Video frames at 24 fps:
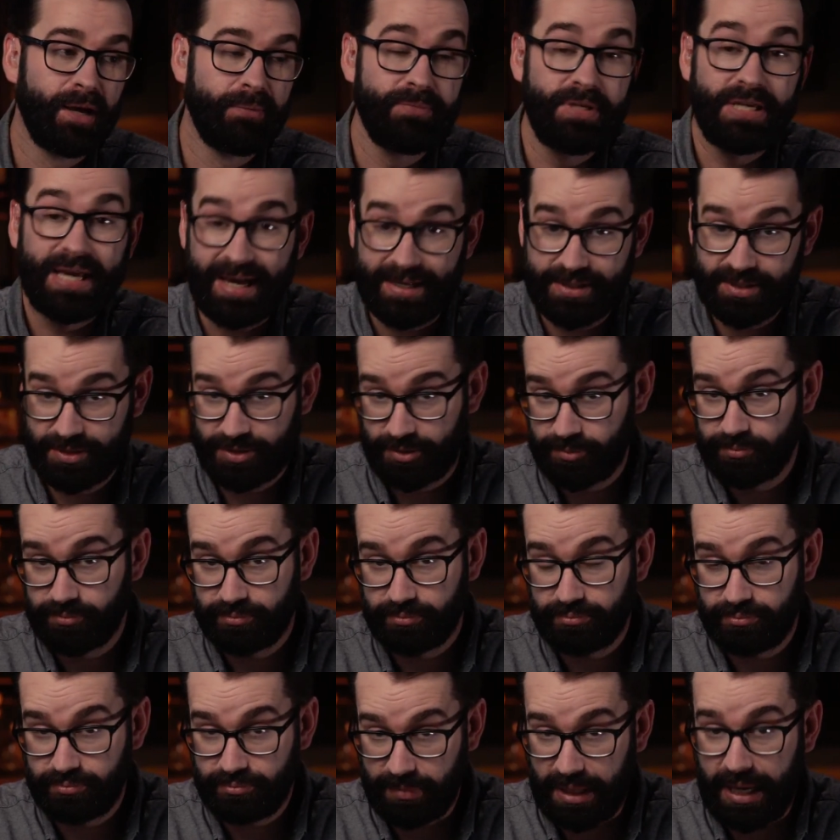Yes,
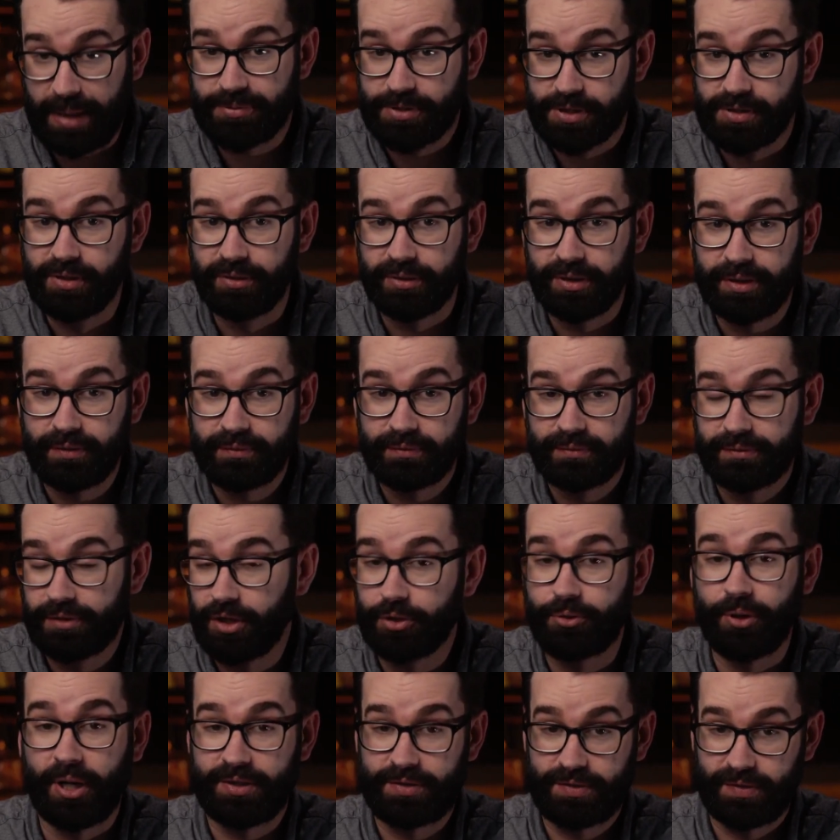absolutely.
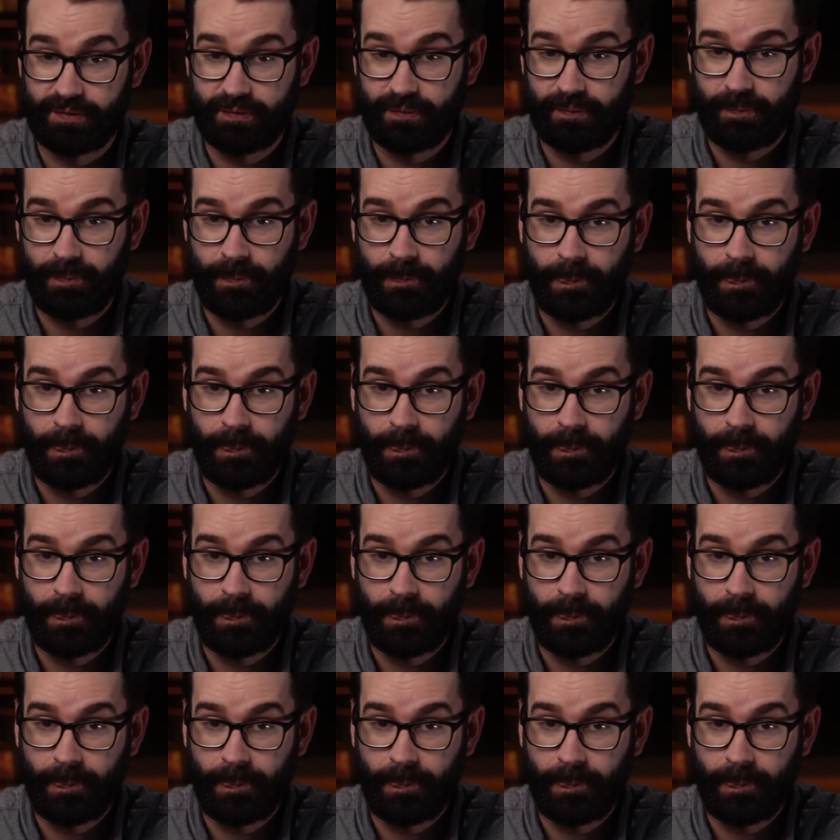No question.